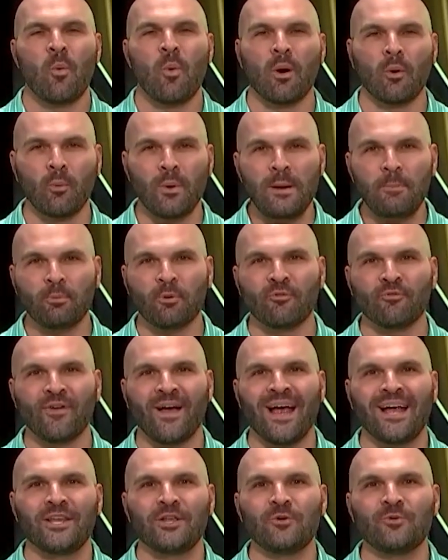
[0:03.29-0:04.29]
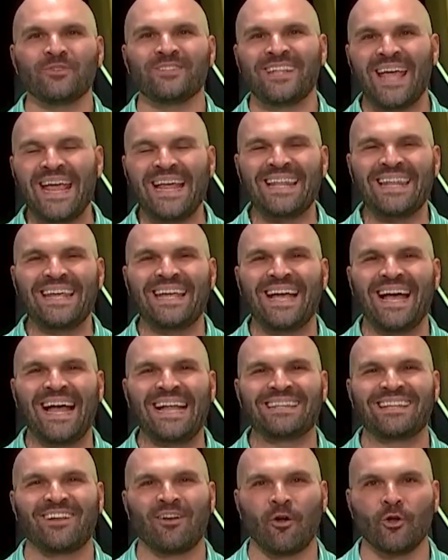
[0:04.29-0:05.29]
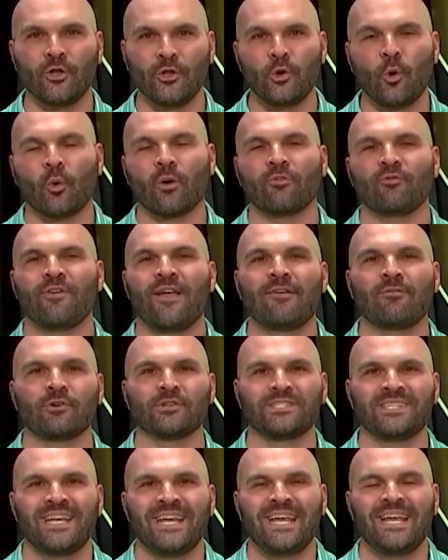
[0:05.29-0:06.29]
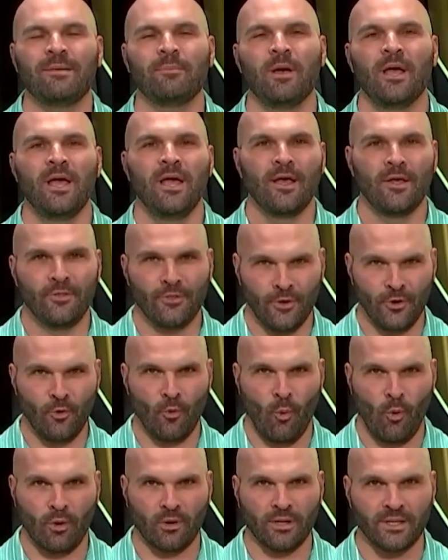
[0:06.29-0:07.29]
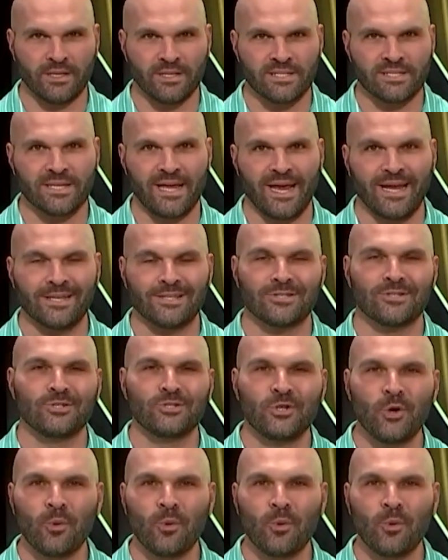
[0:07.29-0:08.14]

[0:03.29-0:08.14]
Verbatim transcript: where we provide you daily content on your favorite team, the New Orleans Saints.